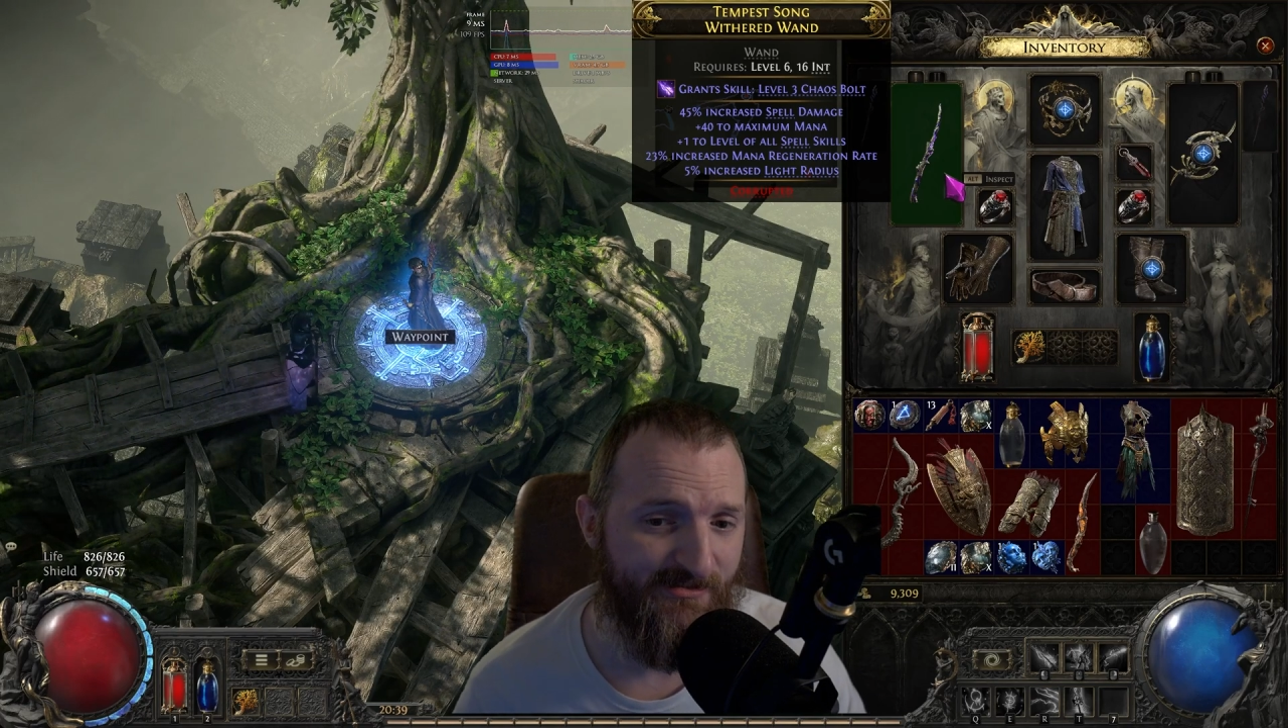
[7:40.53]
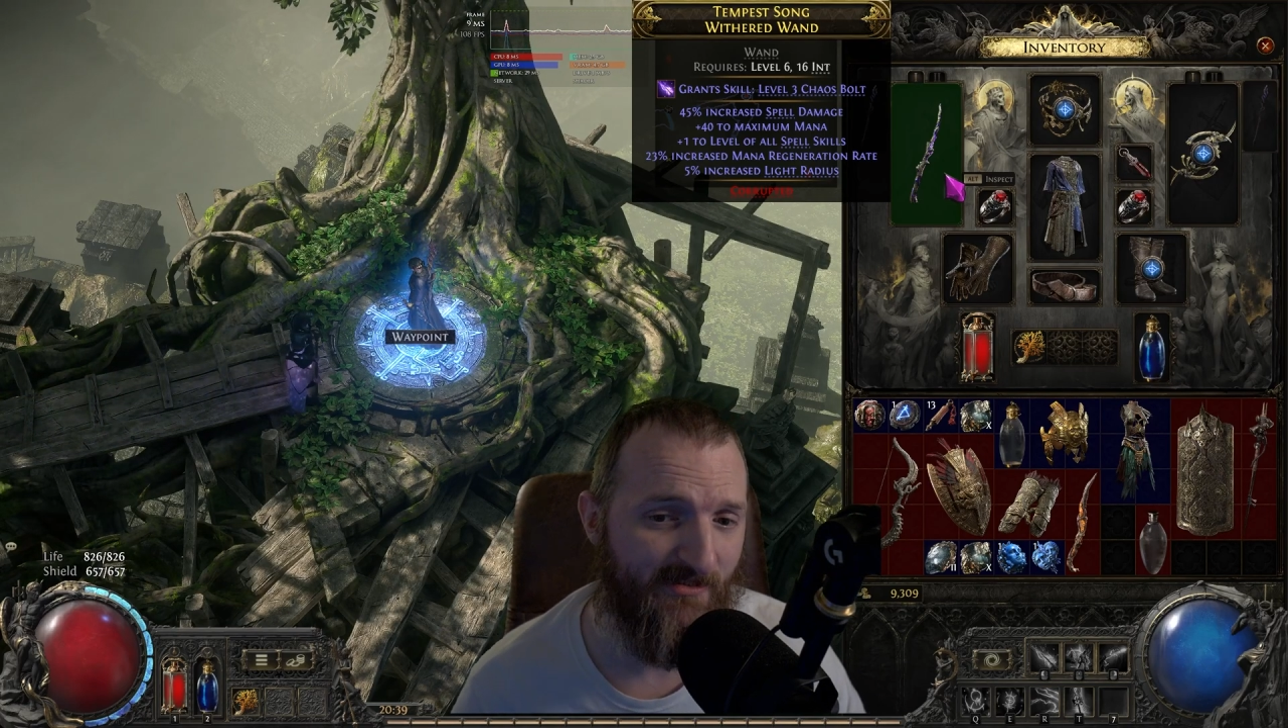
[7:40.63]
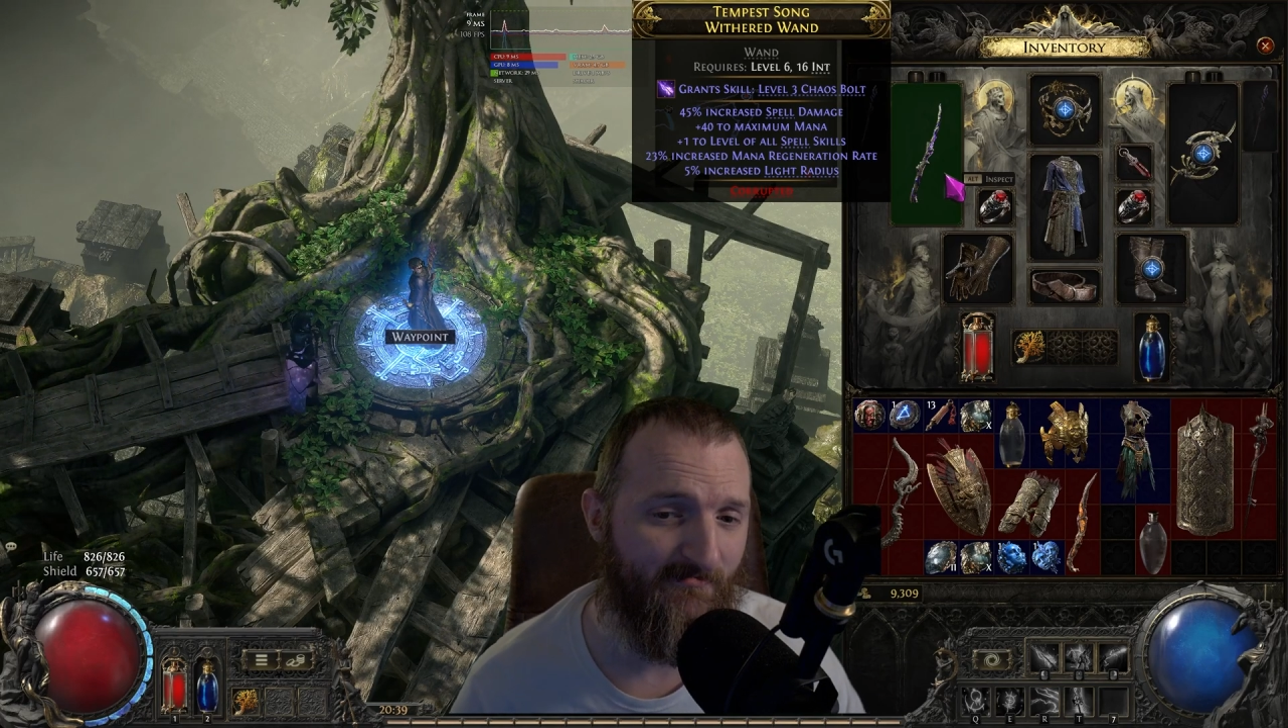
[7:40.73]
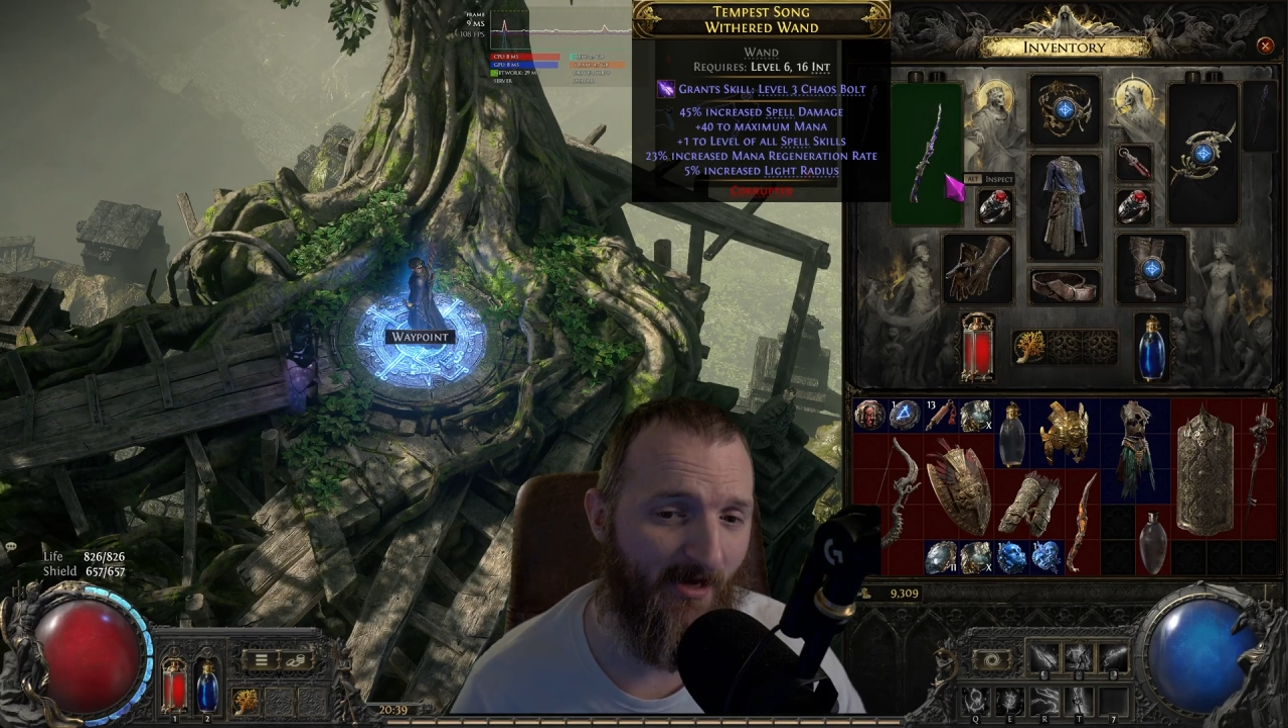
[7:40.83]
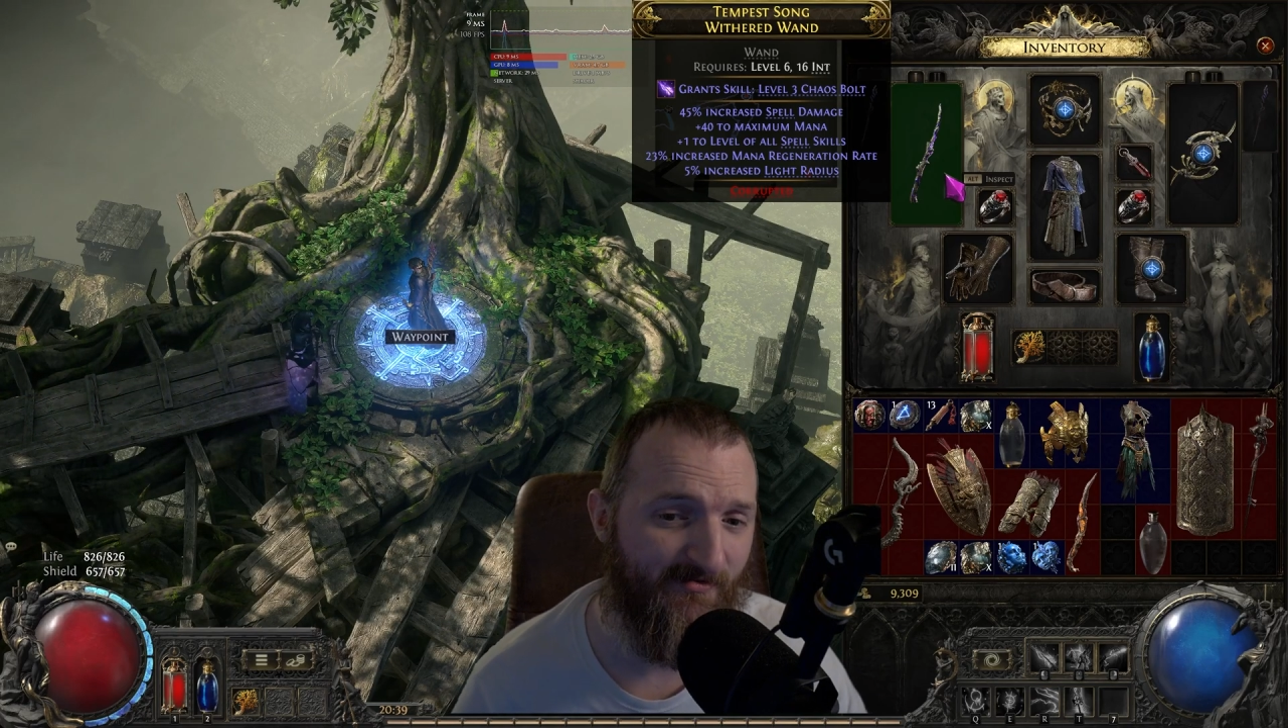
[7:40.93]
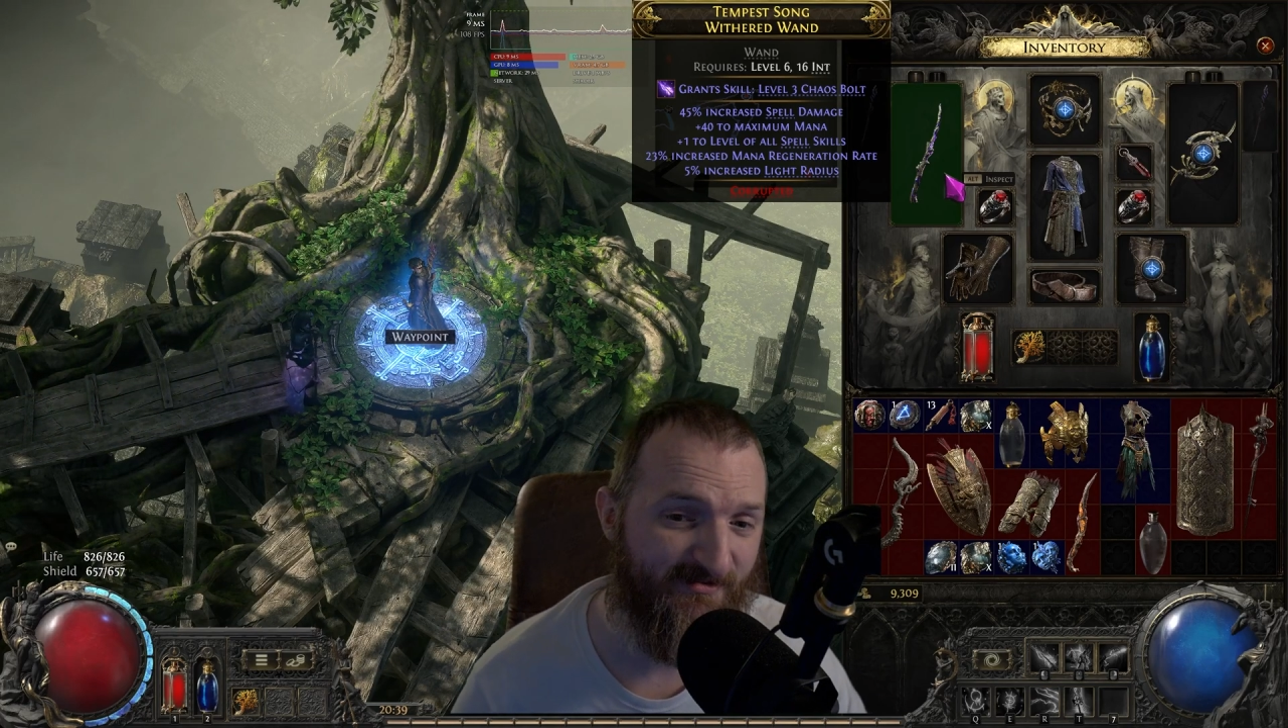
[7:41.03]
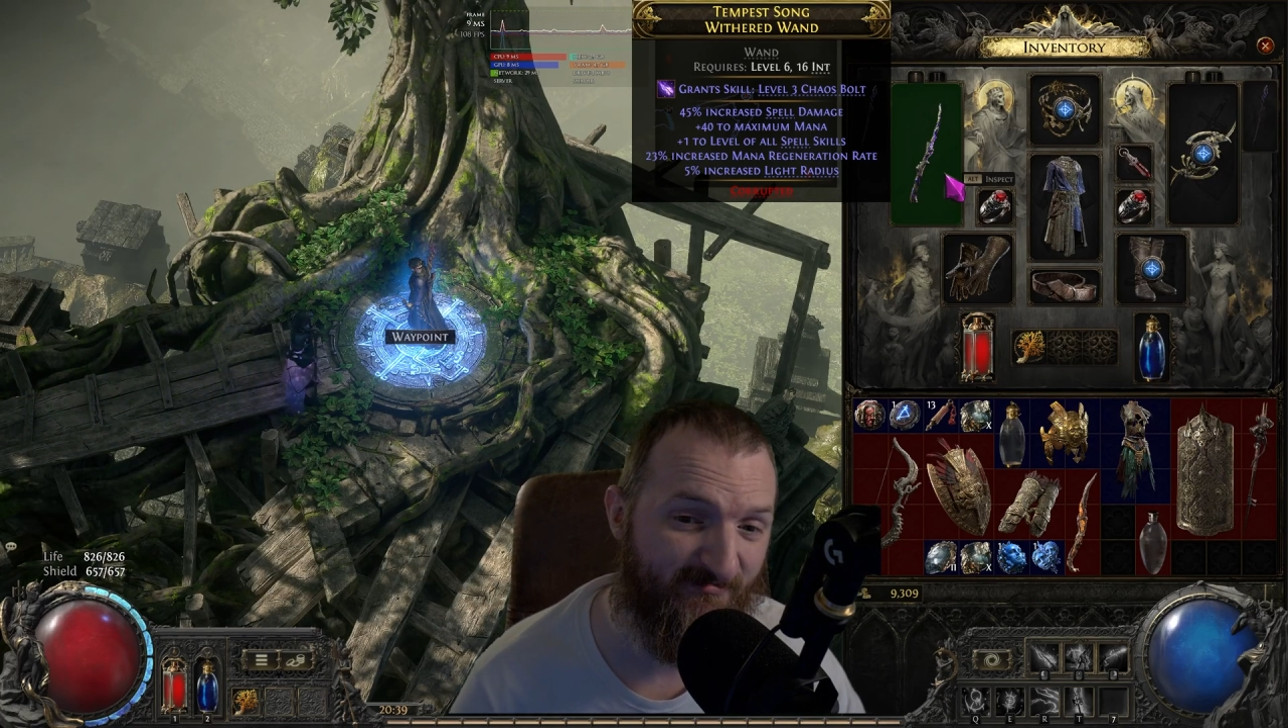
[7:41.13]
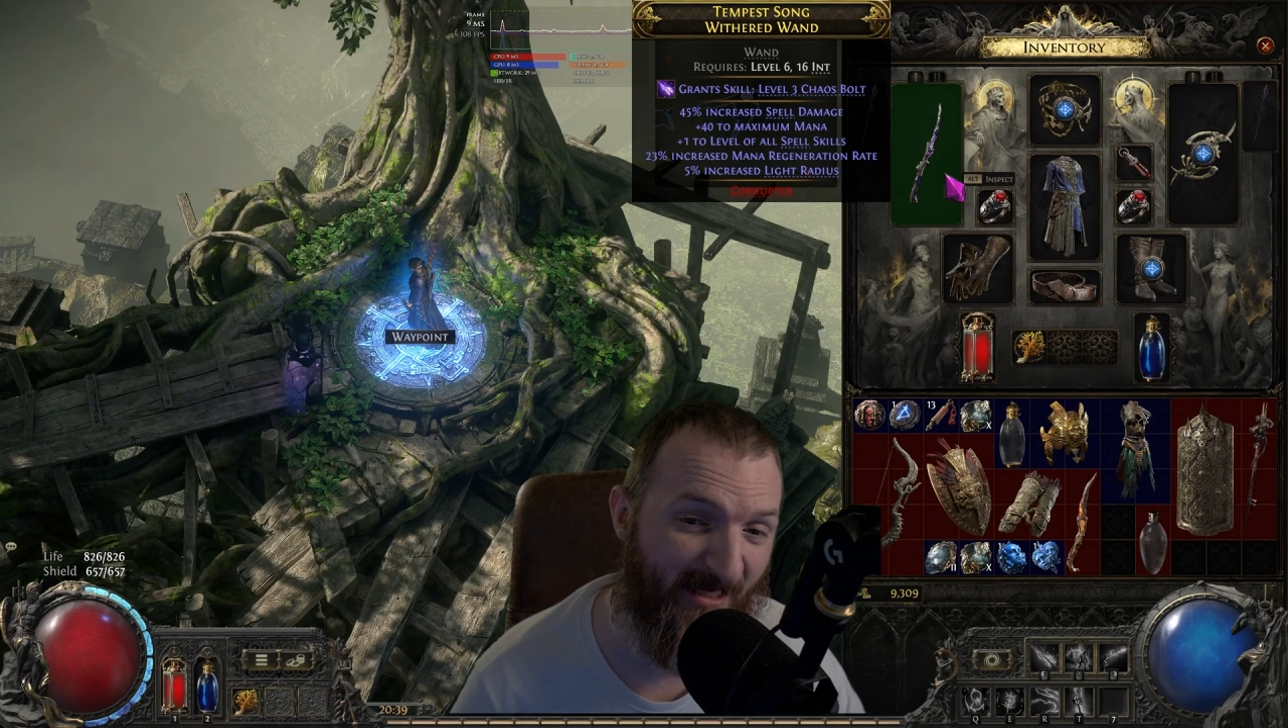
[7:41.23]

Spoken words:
and maybe some